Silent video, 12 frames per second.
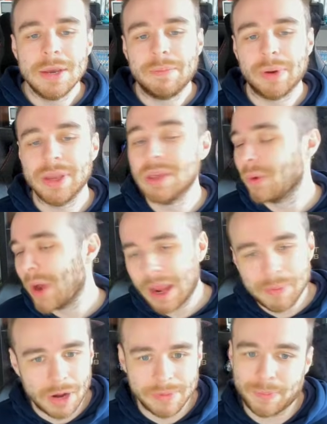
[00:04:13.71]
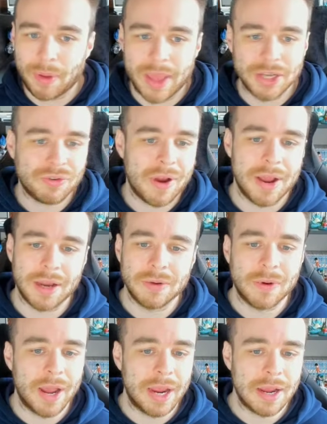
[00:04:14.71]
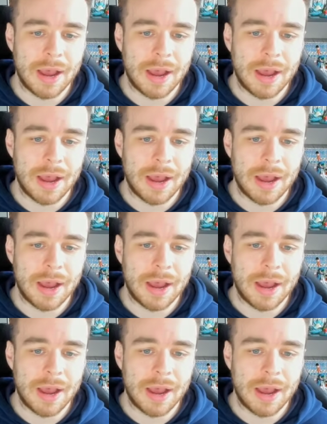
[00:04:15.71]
But either way, I'm going to be playing Trent anyway.